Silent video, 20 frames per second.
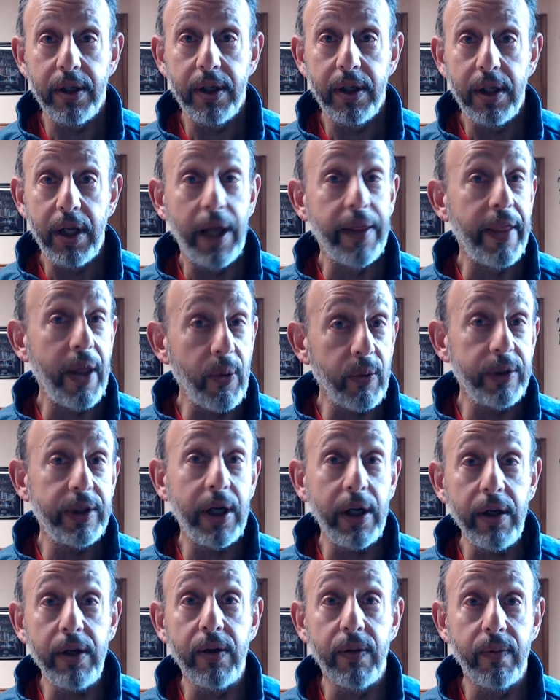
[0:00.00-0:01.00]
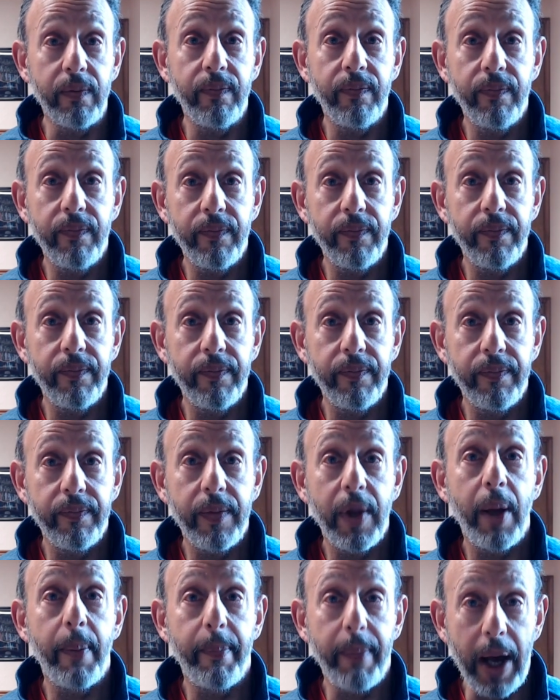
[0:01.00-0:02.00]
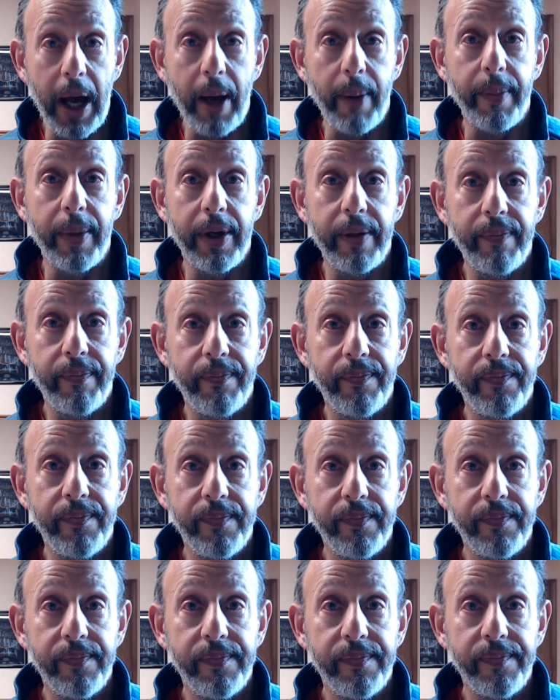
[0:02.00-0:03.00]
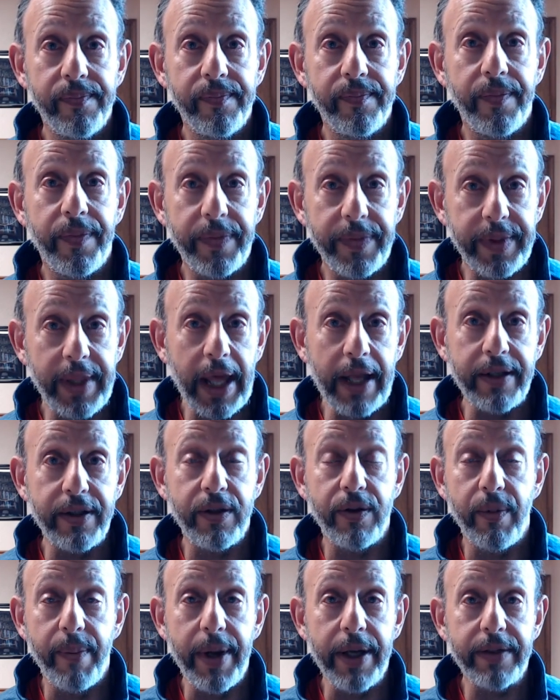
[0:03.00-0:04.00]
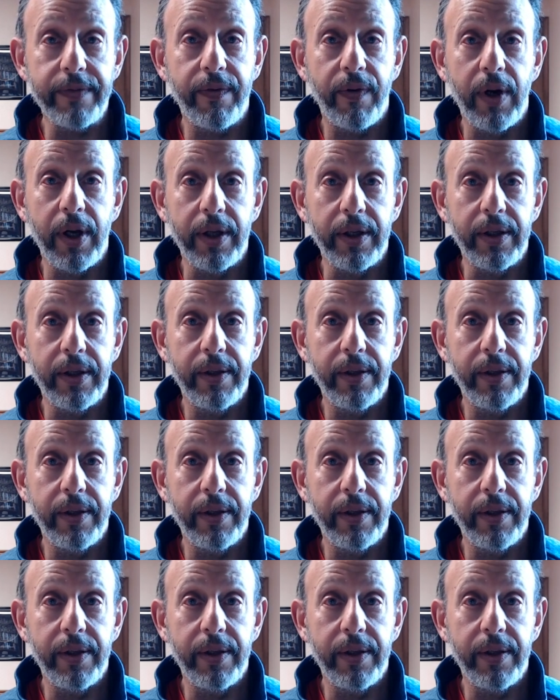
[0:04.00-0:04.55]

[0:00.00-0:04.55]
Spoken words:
And they will tell you, Mom, that's their best friend.